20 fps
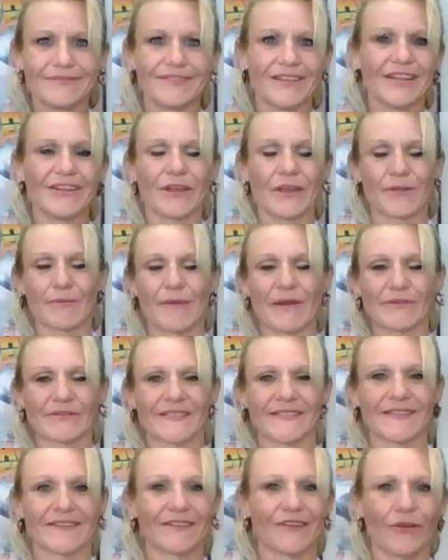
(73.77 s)
another
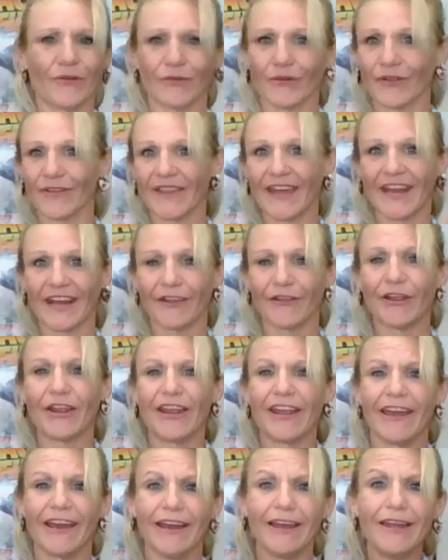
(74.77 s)
mountain over in that
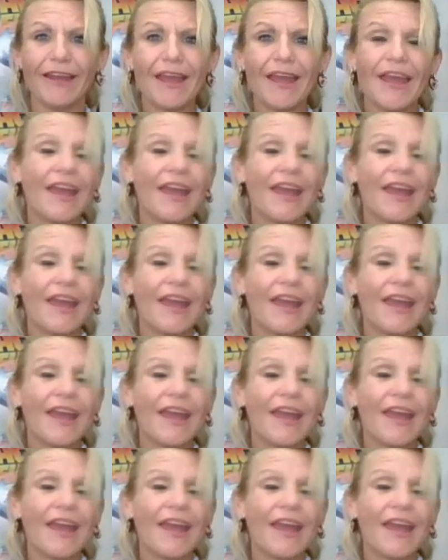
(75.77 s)
area,